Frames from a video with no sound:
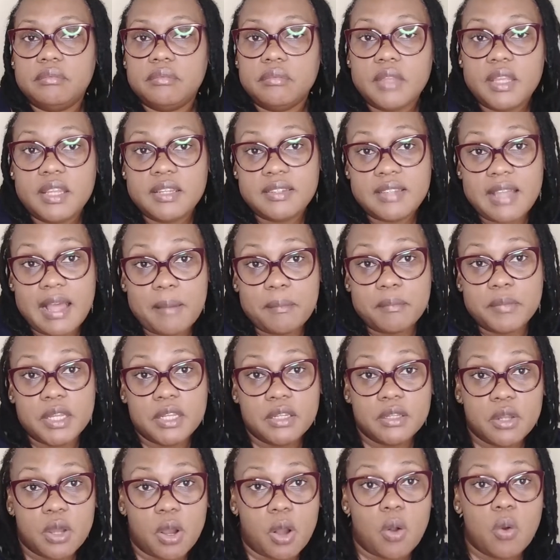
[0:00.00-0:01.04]
It's happening
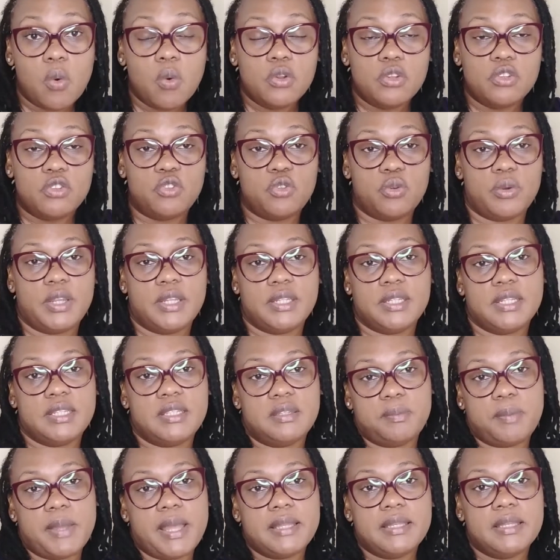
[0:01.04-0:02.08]
now during this
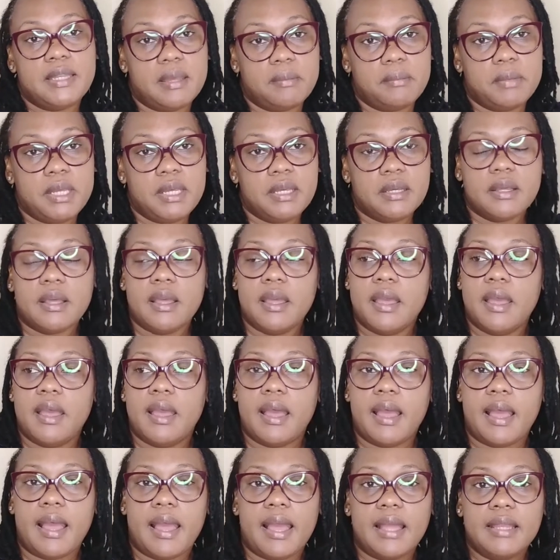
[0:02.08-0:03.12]
pandemic,
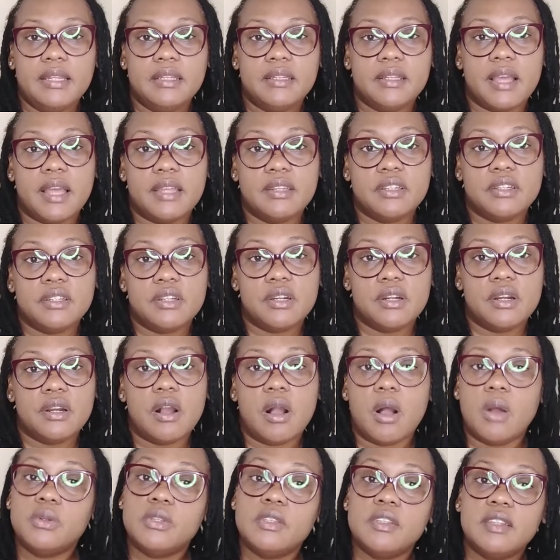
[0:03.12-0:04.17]
and it can occur
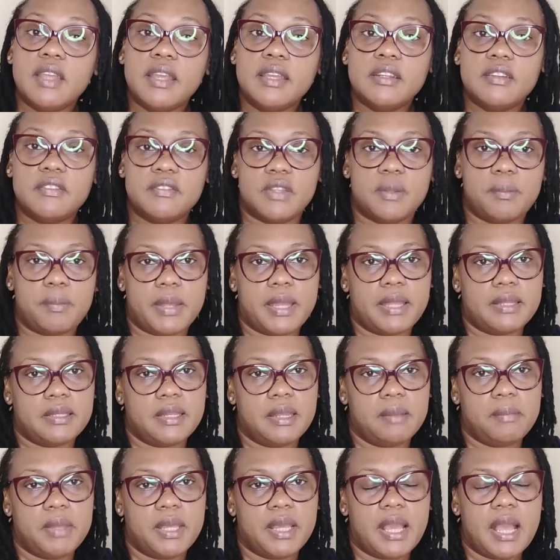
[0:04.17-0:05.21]
outside of the
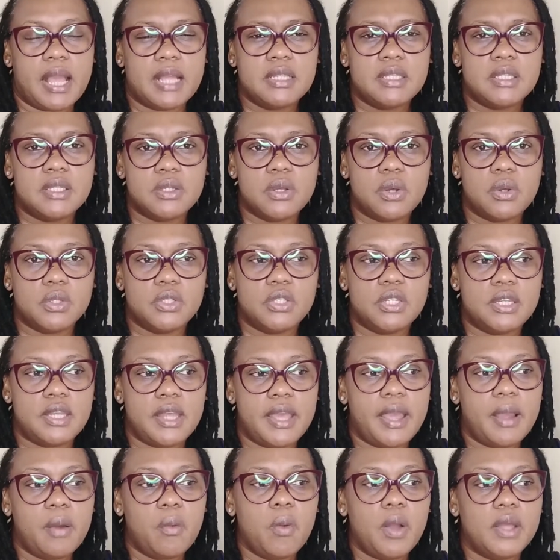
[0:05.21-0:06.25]
pandemic. And so today
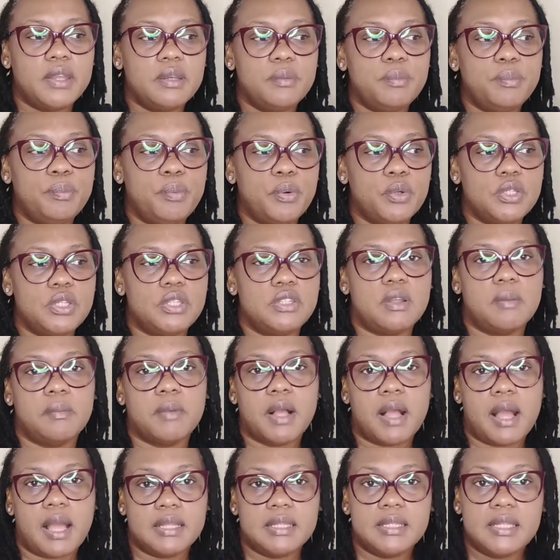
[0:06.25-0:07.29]
I want to put some
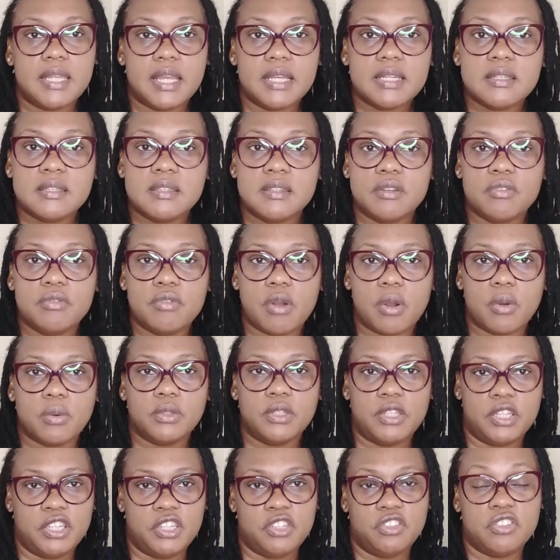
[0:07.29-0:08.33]
context around
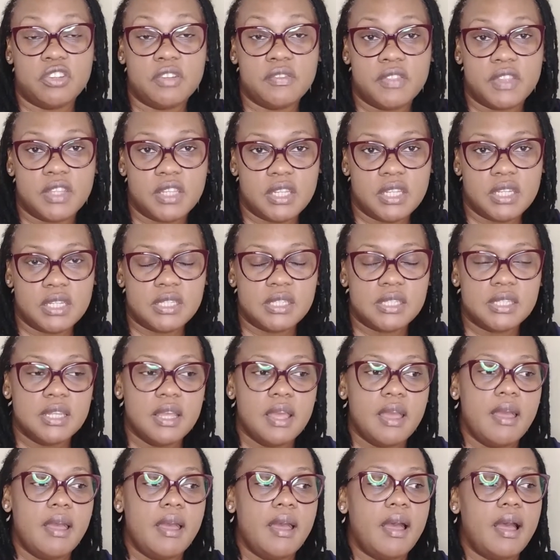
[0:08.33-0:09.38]
each of these.
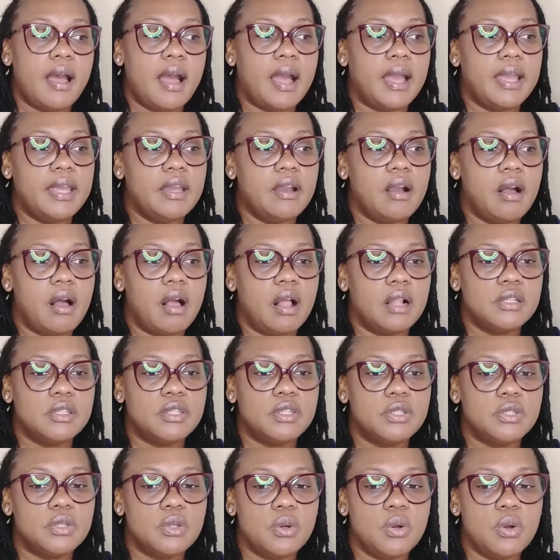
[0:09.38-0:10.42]
I
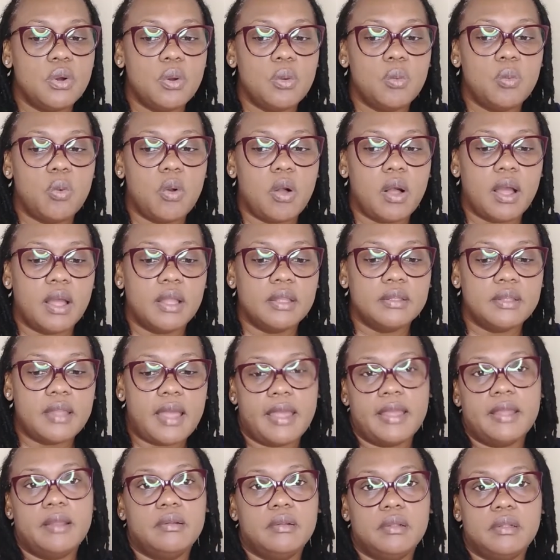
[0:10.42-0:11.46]

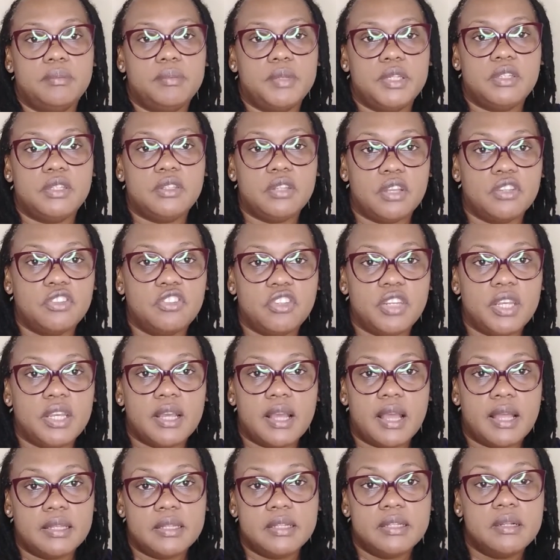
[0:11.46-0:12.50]
will be touching
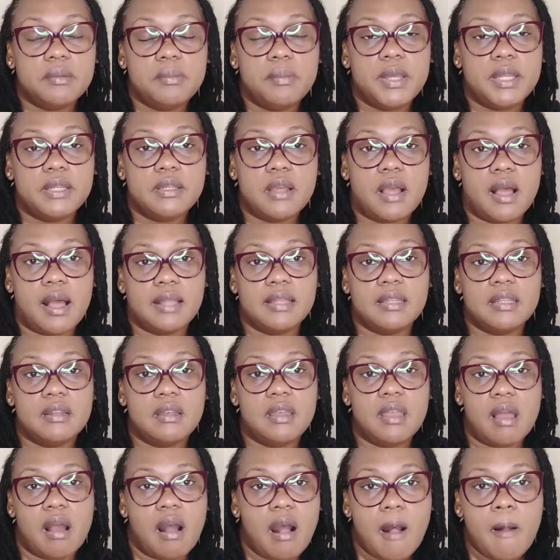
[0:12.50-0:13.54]
a little bit on the
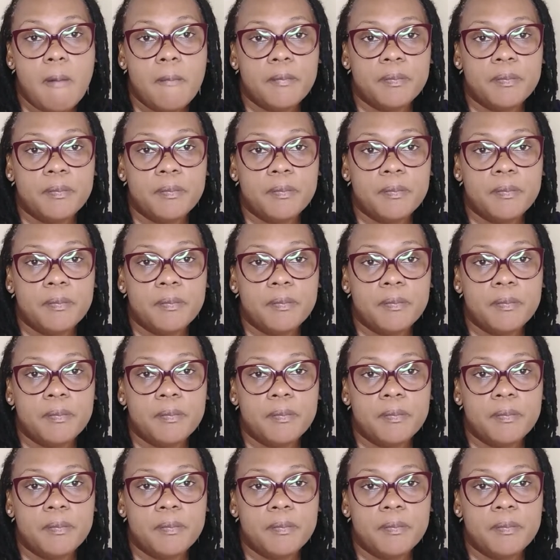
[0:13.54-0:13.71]
law,